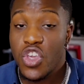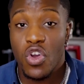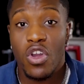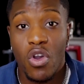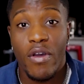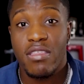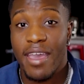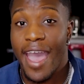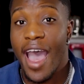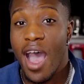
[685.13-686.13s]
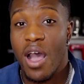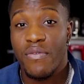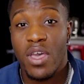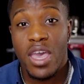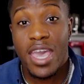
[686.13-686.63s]
you're going to
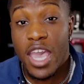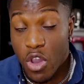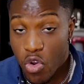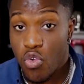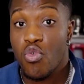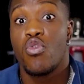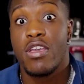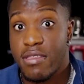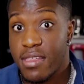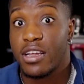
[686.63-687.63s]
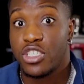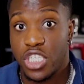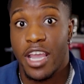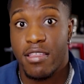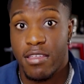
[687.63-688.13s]
have increased
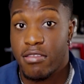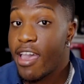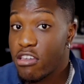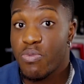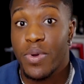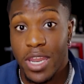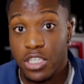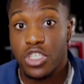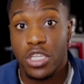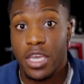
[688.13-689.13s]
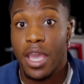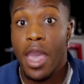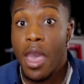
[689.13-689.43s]
chances exponentially